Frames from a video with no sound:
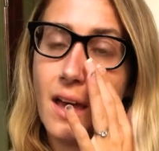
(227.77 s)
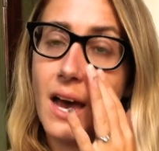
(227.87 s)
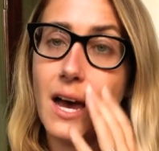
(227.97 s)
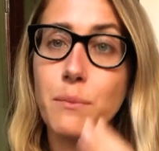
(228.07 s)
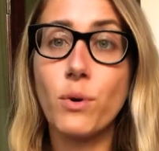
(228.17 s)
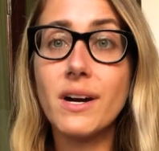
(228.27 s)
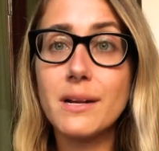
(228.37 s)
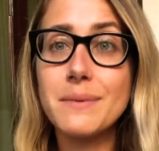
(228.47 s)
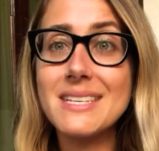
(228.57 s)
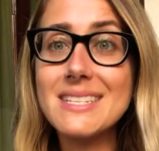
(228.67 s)
We're going to
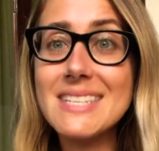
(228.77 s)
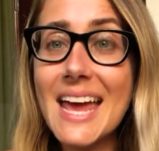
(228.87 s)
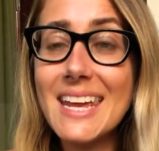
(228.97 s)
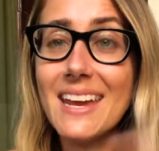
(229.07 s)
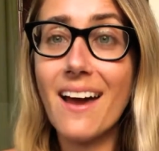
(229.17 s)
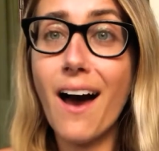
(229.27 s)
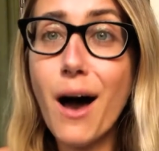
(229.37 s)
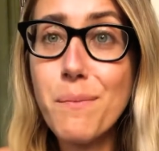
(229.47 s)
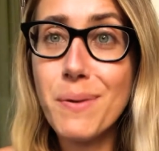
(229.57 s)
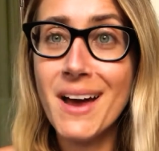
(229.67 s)
be setting
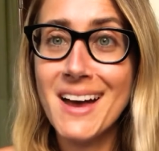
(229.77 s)
up